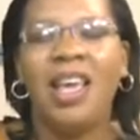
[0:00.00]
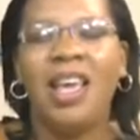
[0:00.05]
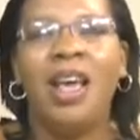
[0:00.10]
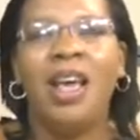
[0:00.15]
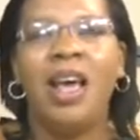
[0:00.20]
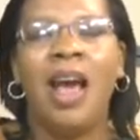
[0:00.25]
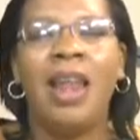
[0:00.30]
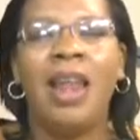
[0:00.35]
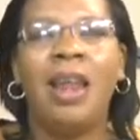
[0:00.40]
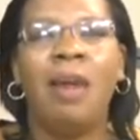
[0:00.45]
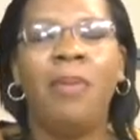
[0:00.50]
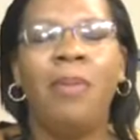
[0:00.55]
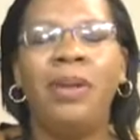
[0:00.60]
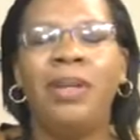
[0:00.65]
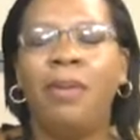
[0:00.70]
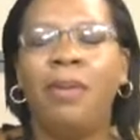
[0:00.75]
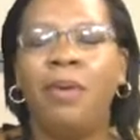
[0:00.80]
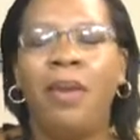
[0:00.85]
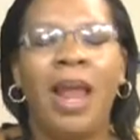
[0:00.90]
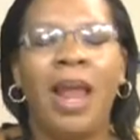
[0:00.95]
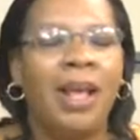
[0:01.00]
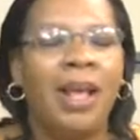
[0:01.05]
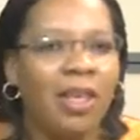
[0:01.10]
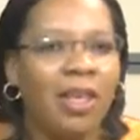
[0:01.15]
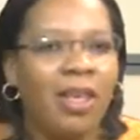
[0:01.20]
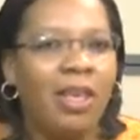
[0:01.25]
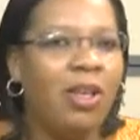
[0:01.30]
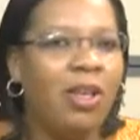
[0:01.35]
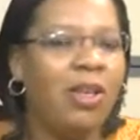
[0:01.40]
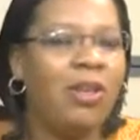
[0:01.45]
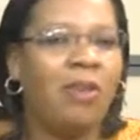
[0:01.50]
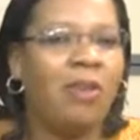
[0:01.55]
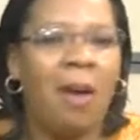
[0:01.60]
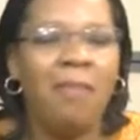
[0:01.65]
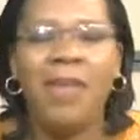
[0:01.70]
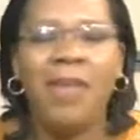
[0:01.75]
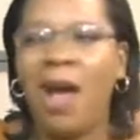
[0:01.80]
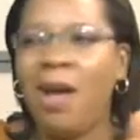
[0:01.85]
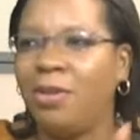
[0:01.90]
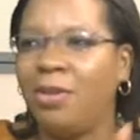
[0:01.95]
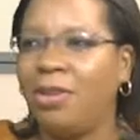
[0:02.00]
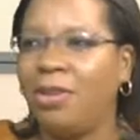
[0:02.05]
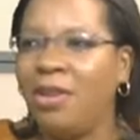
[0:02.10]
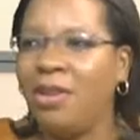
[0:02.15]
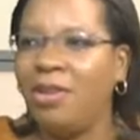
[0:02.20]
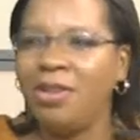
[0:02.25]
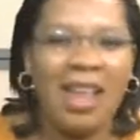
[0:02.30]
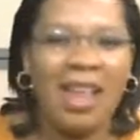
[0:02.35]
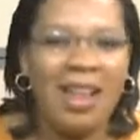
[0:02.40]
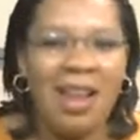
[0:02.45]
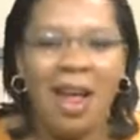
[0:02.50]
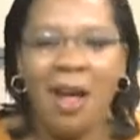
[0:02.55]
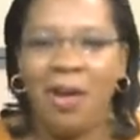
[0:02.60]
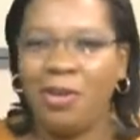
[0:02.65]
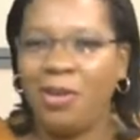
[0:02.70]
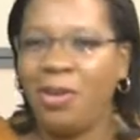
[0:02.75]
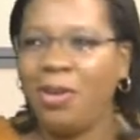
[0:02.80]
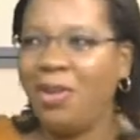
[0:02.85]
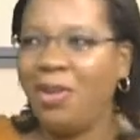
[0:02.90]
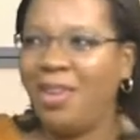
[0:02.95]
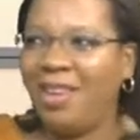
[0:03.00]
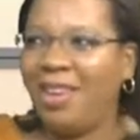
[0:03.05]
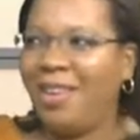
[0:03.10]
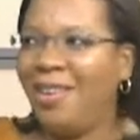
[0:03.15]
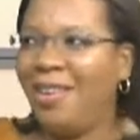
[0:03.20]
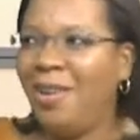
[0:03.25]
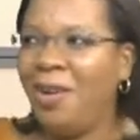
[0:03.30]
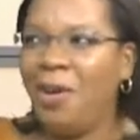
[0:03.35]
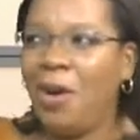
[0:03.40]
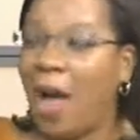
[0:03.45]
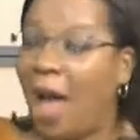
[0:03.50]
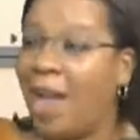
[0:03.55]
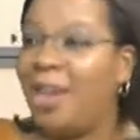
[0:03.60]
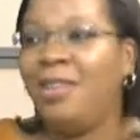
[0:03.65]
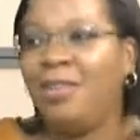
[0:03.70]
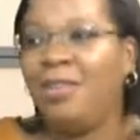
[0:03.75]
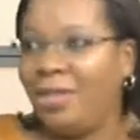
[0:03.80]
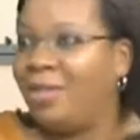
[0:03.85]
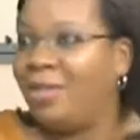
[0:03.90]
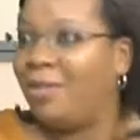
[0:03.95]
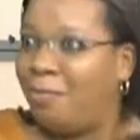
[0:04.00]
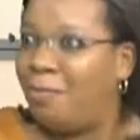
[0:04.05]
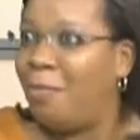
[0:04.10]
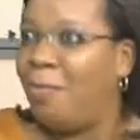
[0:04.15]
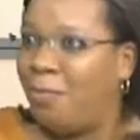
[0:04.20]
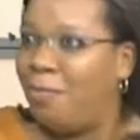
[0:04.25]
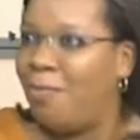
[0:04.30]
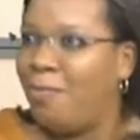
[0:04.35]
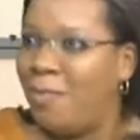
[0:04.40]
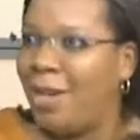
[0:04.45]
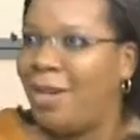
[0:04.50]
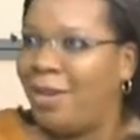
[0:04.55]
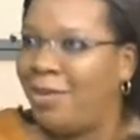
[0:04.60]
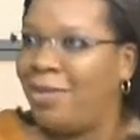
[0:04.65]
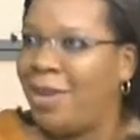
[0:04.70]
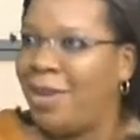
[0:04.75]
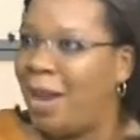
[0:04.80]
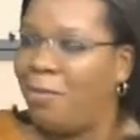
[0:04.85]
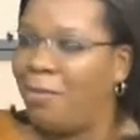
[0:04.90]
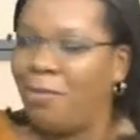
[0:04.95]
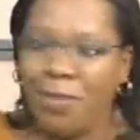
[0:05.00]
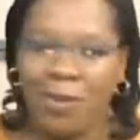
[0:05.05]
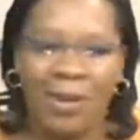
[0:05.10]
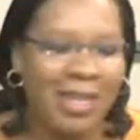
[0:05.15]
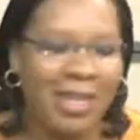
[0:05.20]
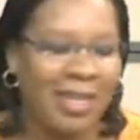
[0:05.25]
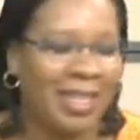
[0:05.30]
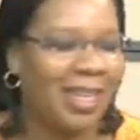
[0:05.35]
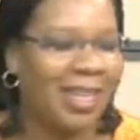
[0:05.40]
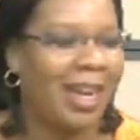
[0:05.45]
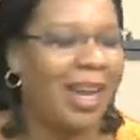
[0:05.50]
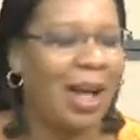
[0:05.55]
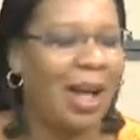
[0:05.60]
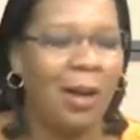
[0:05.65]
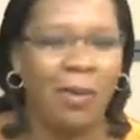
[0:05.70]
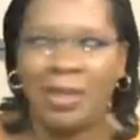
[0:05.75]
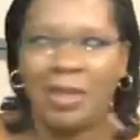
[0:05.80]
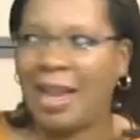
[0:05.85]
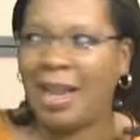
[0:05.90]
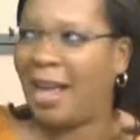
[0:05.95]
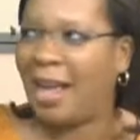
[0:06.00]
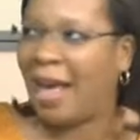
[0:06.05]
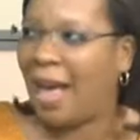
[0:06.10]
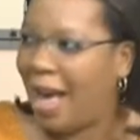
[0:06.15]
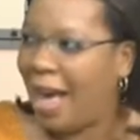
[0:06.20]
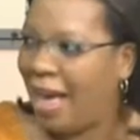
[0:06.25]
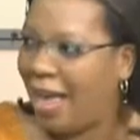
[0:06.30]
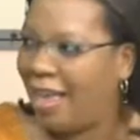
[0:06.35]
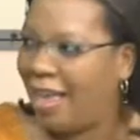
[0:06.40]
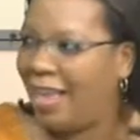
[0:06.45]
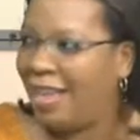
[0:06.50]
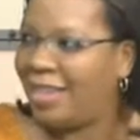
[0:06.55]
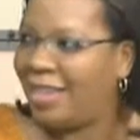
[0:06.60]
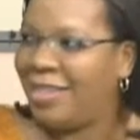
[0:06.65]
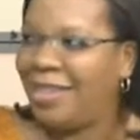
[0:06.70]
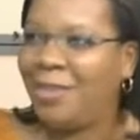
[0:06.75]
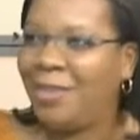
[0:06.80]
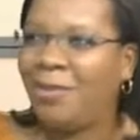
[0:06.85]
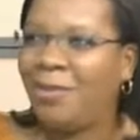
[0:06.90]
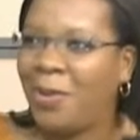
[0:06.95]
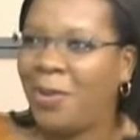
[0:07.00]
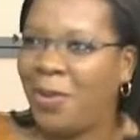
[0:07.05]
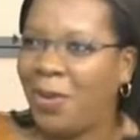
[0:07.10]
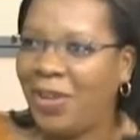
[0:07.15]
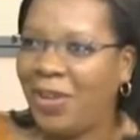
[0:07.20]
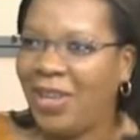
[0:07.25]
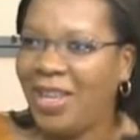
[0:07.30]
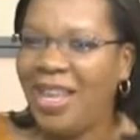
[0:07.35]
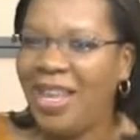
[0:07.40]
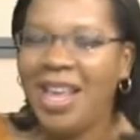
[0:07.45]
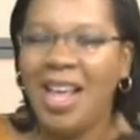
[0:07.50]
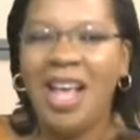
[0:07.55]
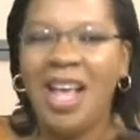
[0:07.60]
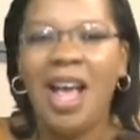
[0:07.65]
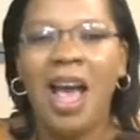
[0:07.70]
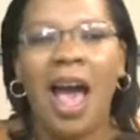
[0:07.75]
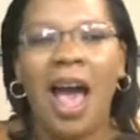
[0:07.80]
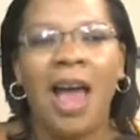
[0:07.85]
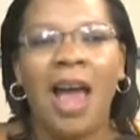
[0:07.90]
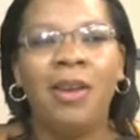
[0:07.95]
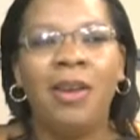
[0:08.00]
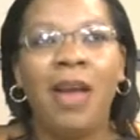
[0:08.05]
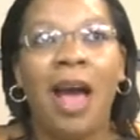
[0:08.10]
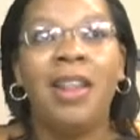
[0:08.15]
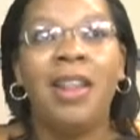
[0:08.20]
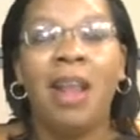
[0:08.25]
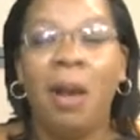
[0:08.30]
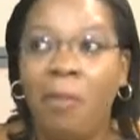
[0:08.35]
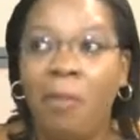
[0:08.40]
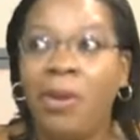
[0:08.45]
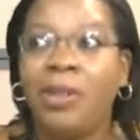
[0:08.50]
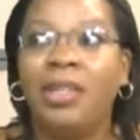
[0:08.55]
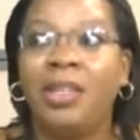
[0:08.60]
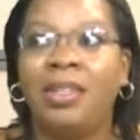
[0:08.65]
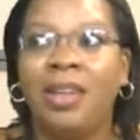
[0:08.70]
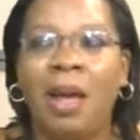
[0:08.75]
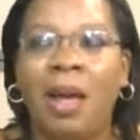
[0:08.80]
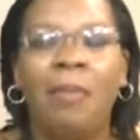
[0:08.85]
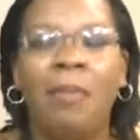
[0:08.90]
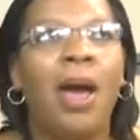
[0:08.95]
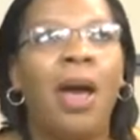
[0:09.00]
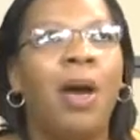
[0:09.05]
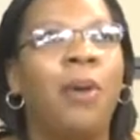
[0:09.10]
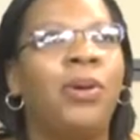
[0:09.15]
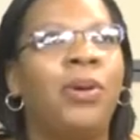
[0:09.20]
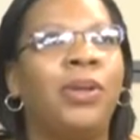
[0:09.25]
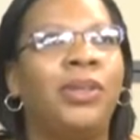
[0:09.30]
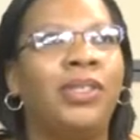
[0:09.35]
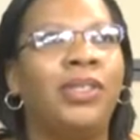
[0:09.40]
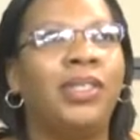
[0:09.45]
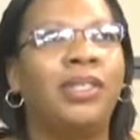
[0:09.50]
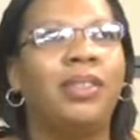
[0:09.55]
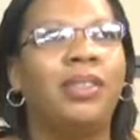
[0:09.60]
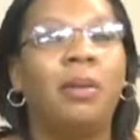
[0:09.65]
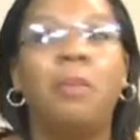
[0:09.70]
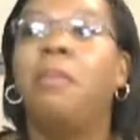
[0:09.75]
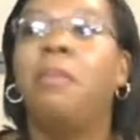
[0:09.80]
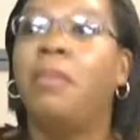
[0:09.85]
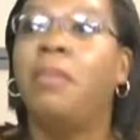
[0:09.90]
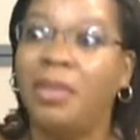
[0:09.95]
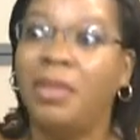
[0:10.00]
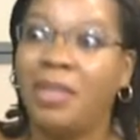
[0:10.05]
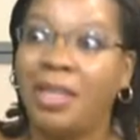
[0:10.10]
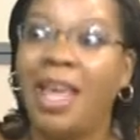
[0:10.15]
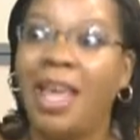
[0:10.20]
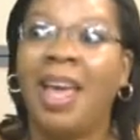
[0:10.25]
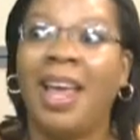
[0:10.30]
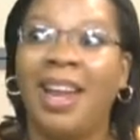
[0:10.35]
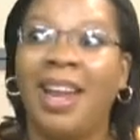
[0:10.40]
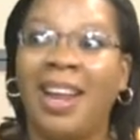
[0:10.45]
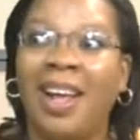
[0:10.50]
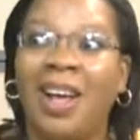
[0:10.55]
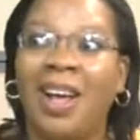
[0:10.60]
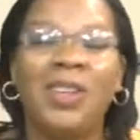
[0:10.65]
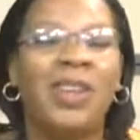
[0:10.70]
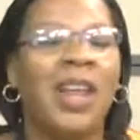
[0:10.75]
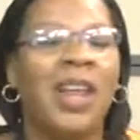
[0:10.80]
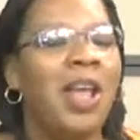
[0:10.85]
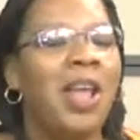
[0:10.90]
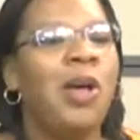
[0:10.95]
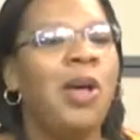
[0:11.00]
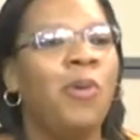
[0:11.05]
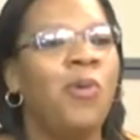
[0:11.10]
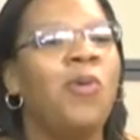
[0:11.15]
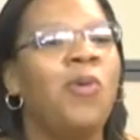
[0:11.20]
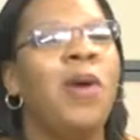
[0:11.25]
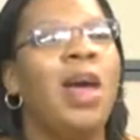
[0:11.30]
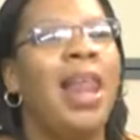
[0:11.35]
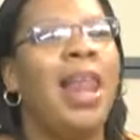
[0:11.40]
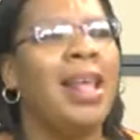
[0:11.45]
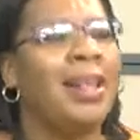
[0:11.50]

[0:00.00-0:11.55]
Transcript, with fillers: At that point they were like, come down, mm. get down, uh, mm. you know, and this was military and police, and I was like, ah, is this for real? And at that point in time, I was scared. Was, we were